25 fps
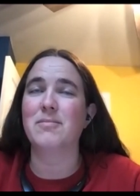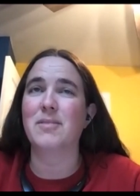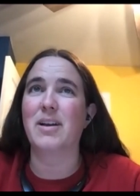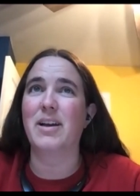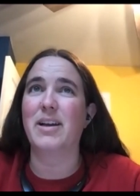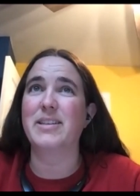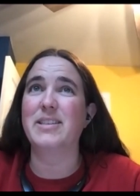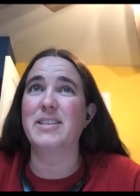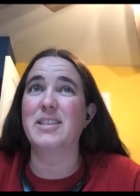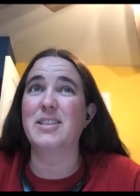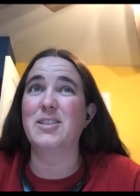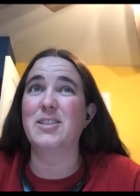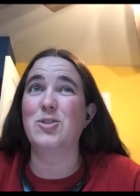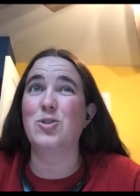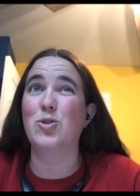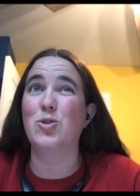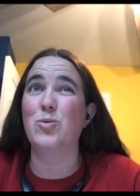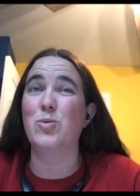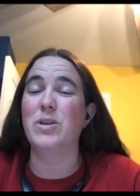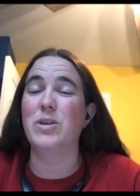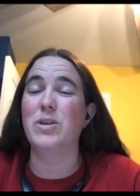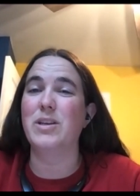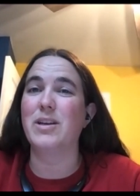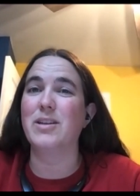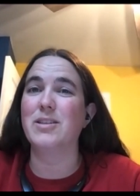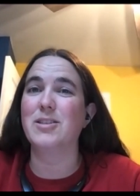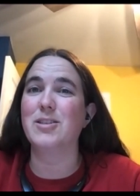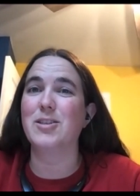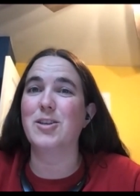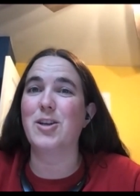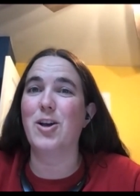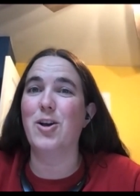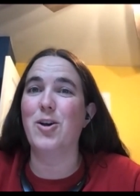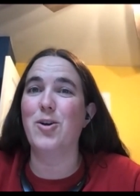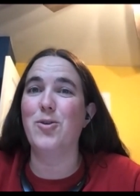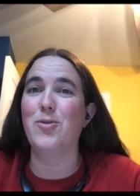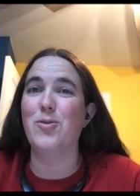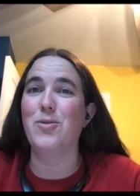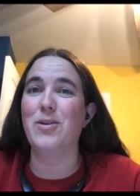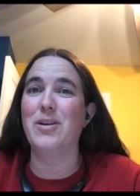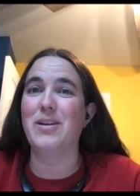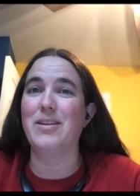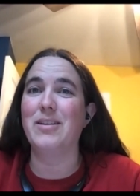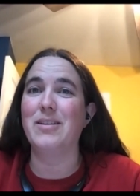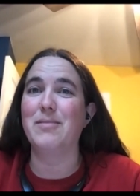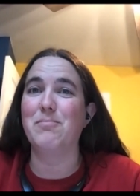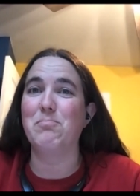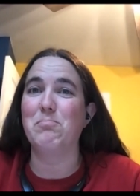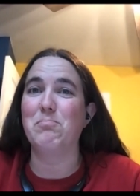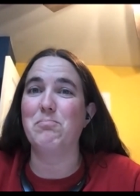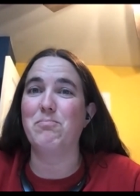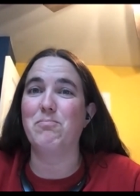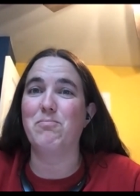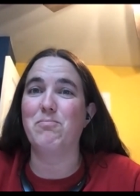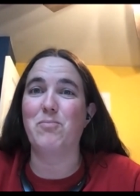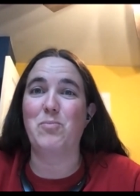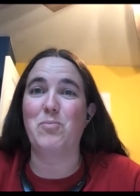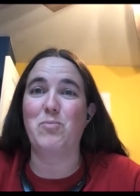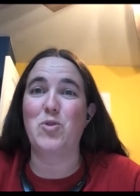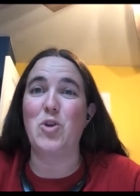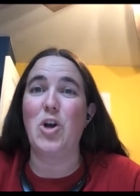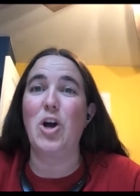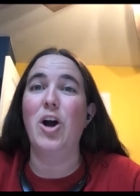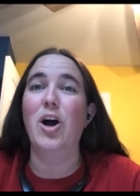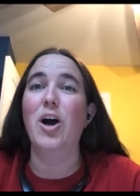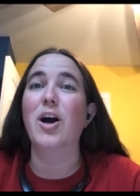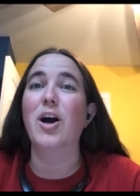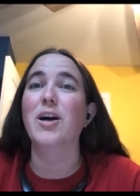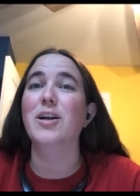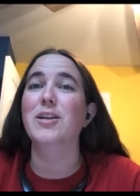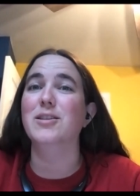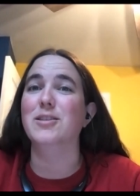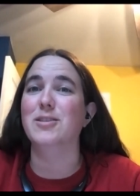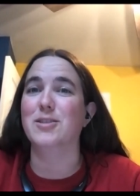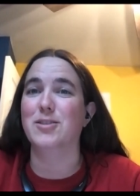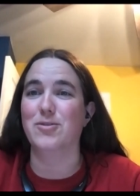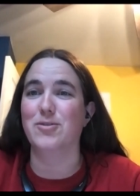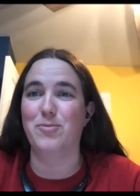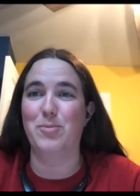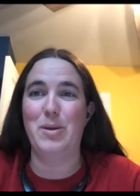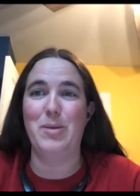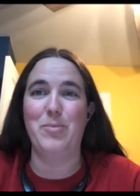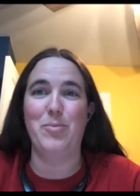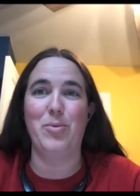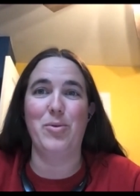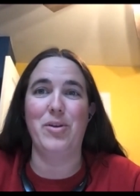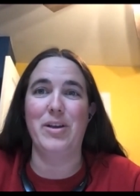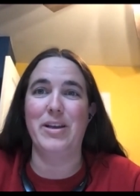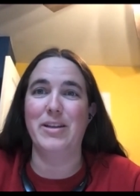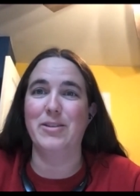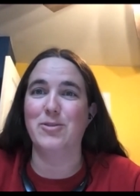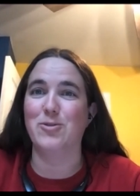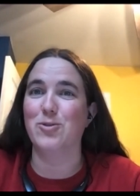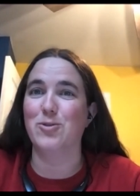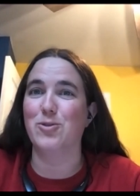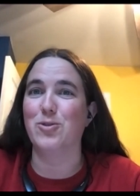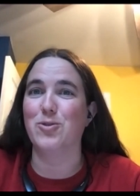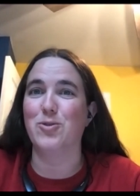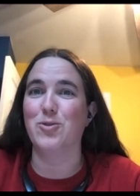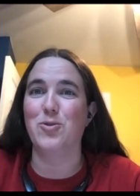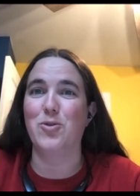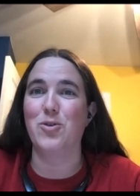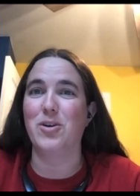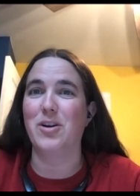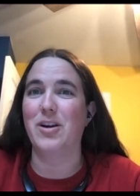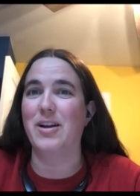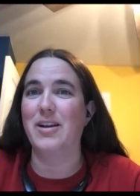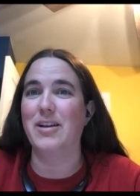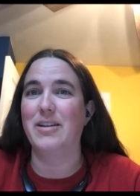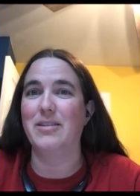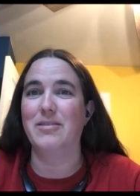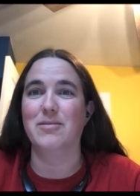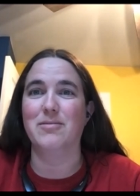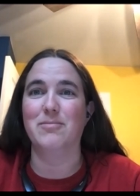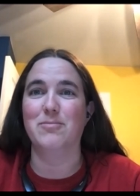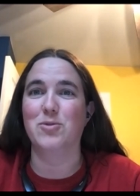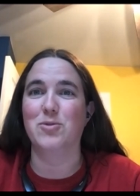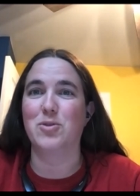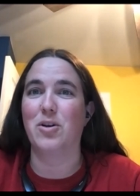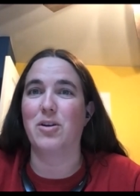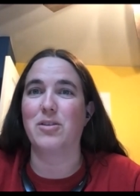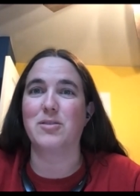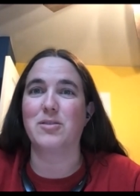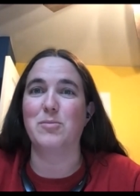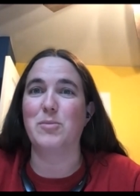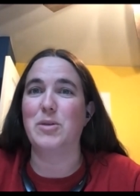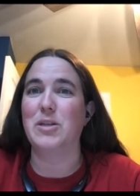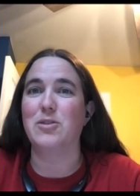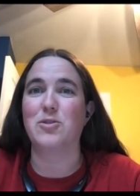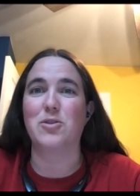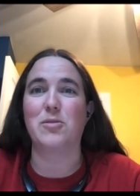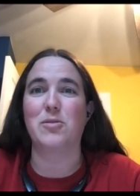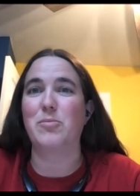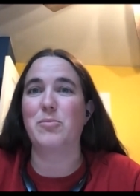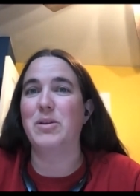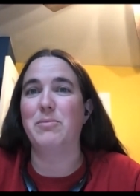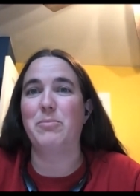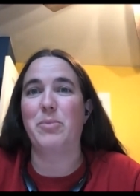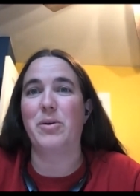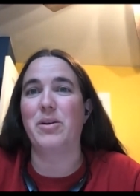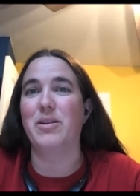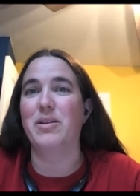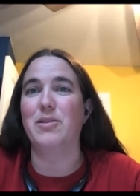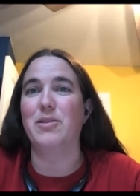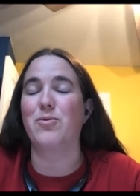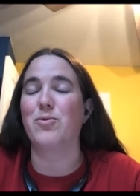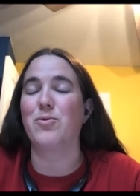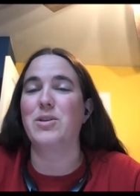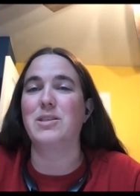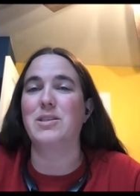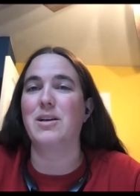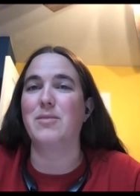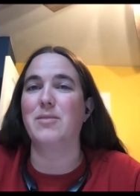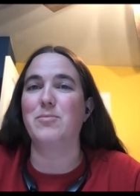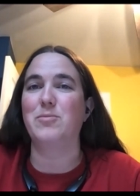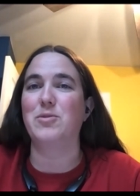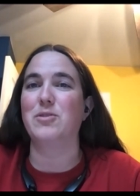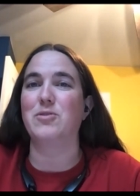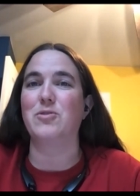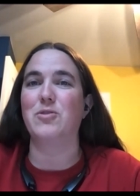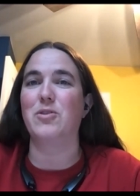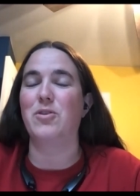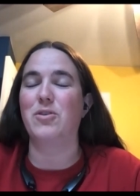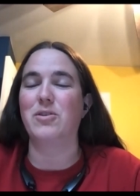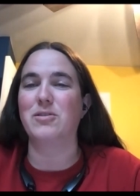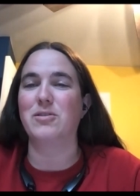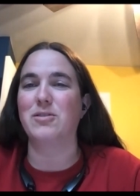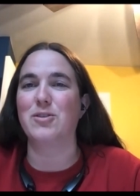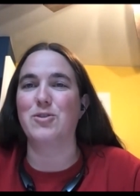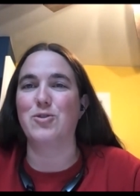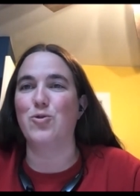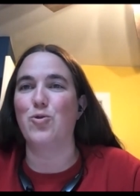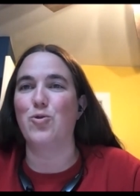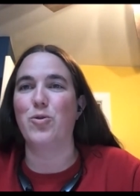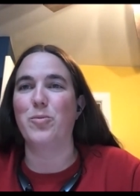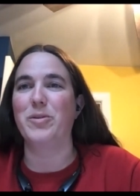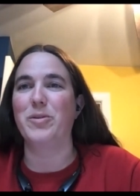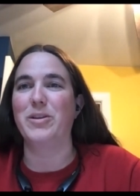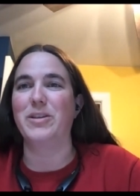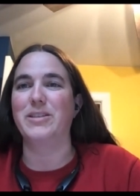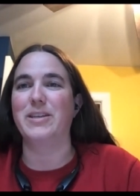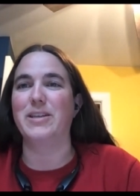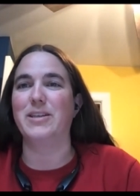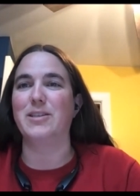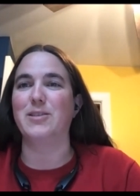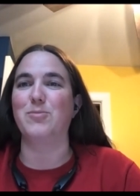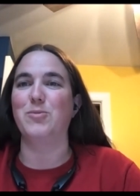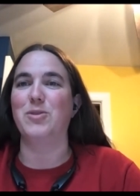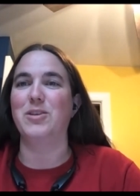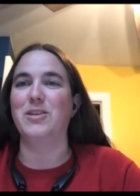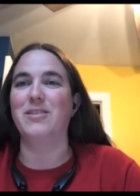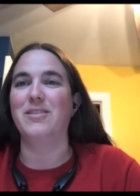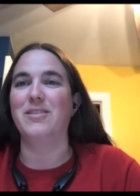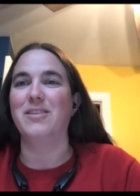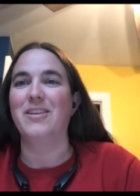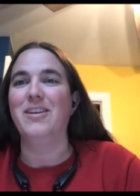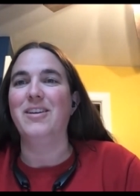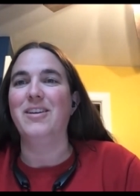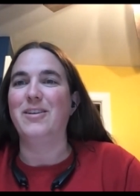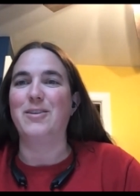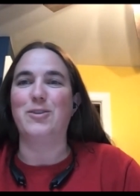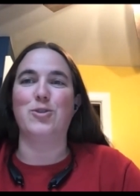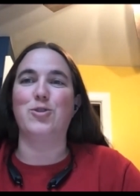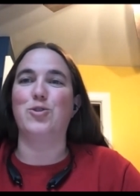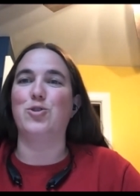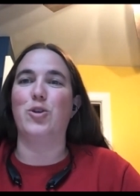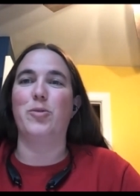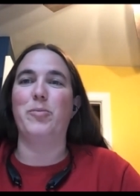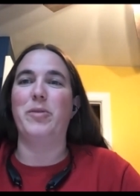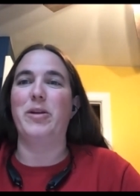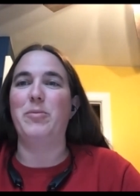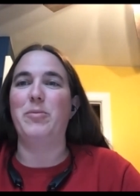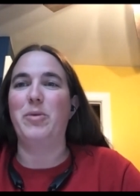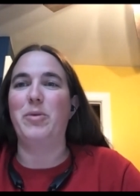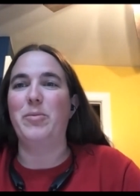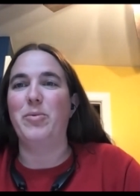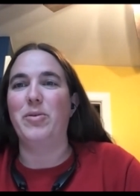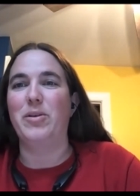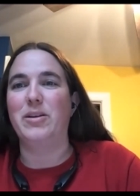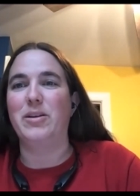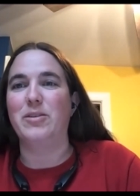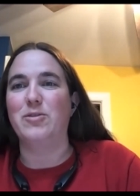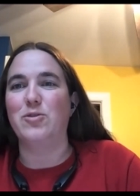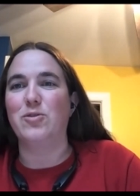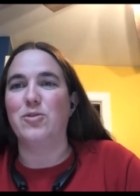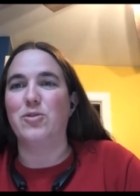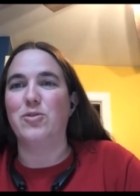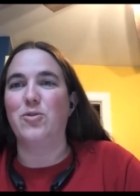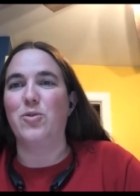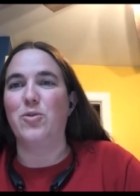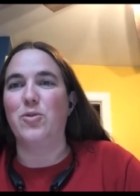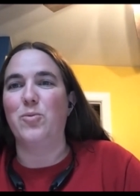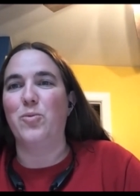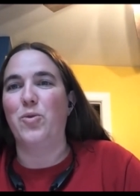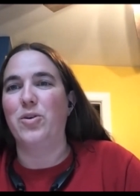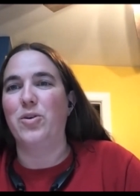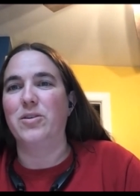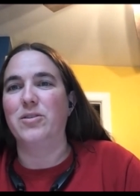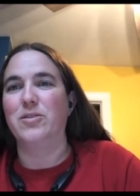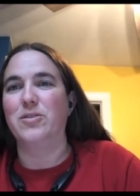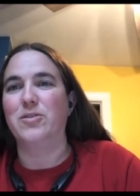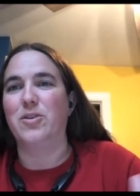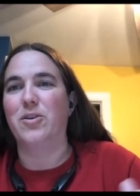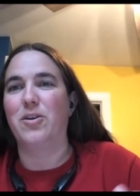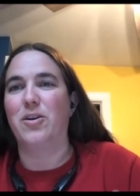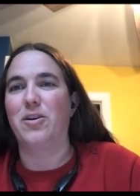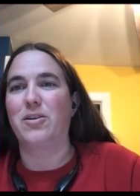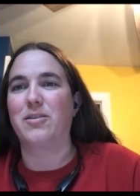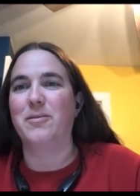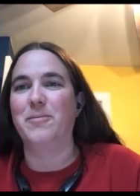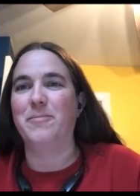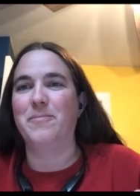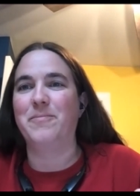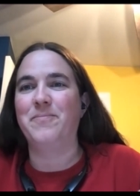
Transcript: I did it 2 weekends ago, and tons of people answered the door and talked to me. It took me probably 3 times as long as it normally takes me, because so many people answered the door and wanted to talk.